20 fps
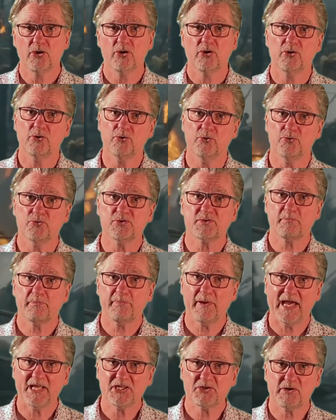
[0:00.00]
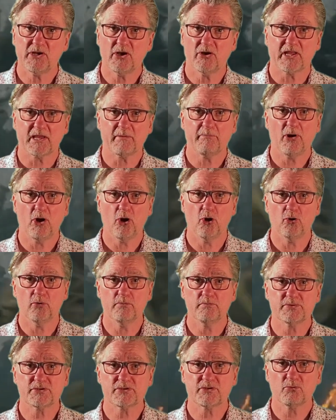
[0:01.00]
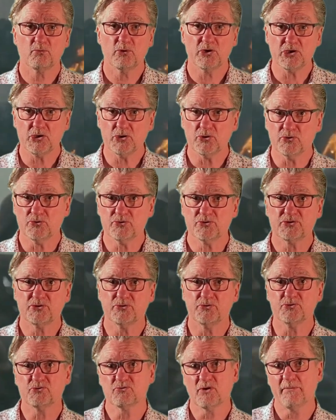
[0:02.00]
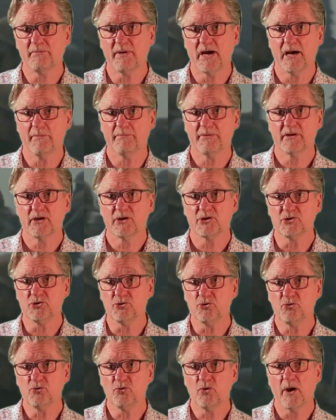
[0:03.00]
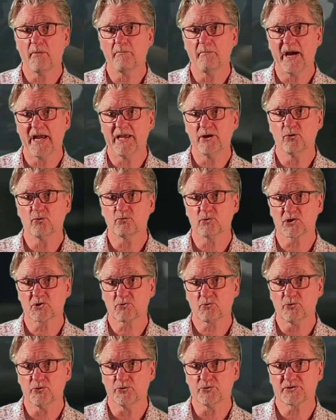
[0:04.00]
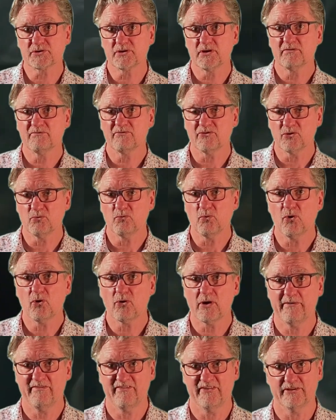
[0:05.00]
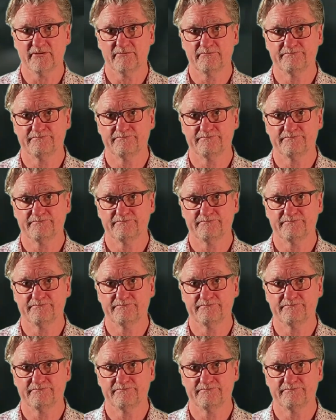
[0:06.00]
whose patriotic poems were used to drum up new male recruits for the war effort.